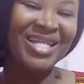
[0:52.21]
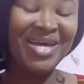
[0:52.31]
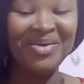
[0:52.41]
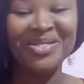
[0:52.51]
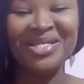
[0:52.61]

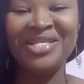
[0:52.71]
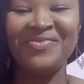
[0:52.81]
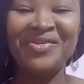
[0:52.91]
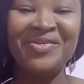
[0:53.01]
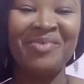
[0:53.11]
Now in today's
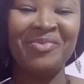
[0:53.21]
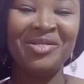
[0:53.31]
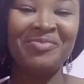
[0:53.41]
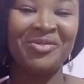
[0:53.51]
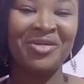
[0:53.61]
video, I'm
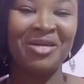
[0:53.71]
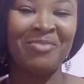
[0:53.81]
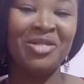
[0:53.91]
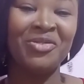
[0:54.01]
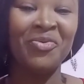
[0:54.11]
going to be talking
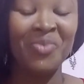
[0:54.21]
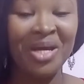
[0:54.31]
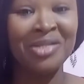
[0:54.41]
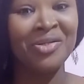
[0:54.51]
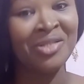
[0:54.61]
about the
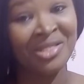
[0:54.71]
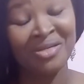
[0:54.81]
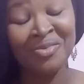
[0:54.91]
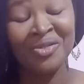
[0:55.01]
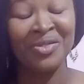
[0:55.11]
ways or
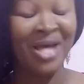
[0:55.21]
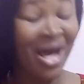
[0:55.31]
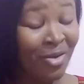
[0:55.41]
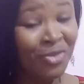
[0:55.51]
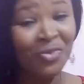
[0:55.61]
tips on
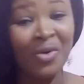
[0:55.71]
how to